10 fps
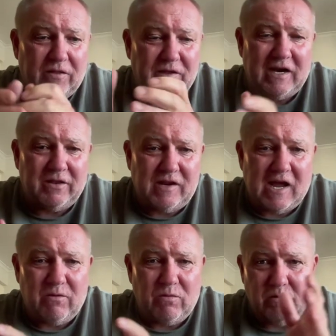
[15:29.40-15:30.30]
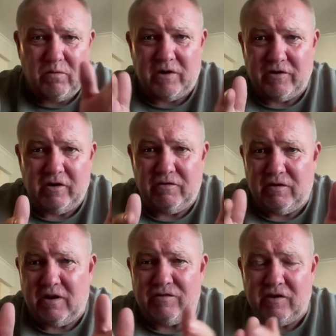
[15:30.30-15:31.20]
at the end of the day, what
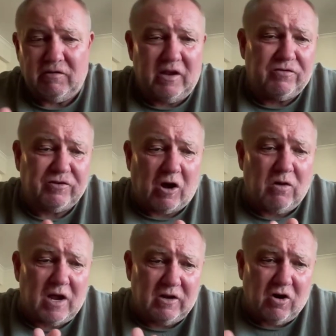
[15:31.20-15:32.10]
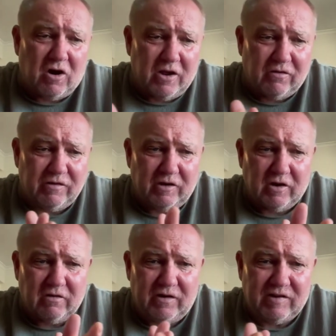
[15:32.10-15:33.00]
is he a solo guy or has he
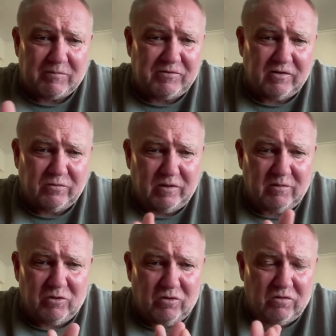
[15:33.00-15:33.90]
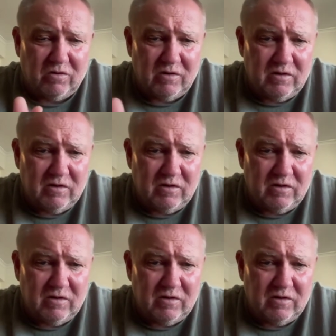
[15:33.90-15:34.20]
got a receptionist with him or